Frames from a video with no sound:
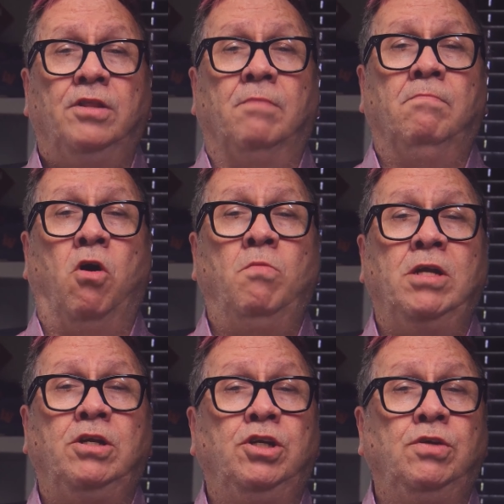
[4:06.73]
The
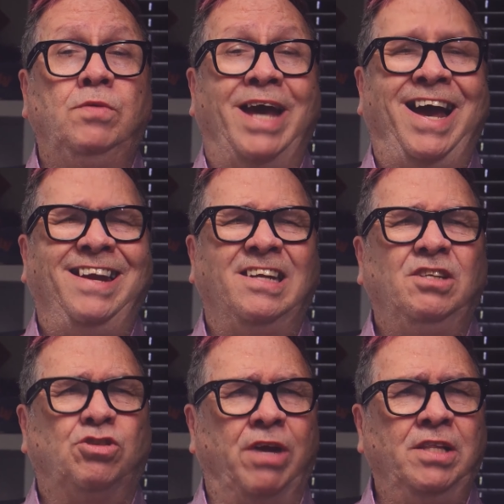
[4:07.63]
moment you do that,
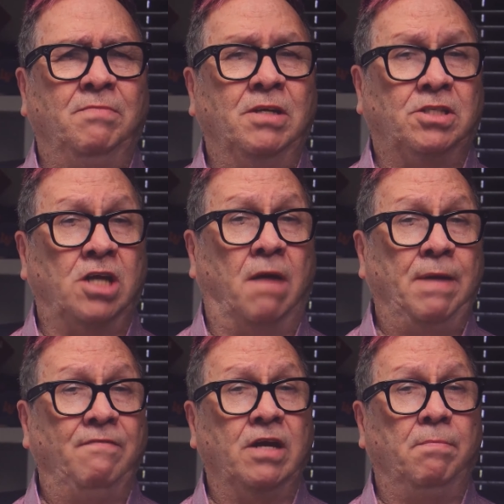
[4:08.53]
you train them to stop
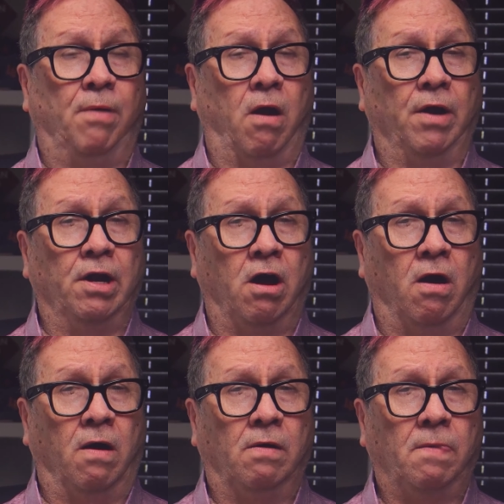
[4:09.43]
having a bar at
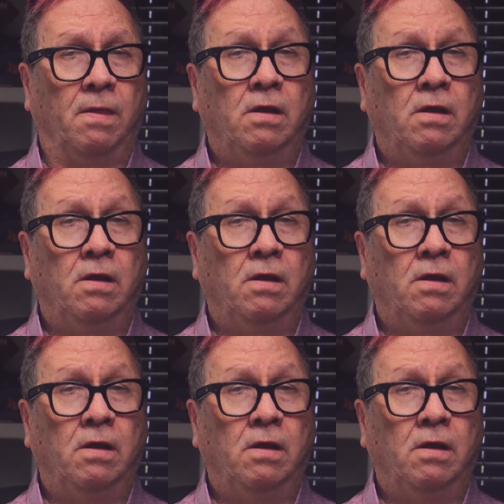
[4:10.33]
all.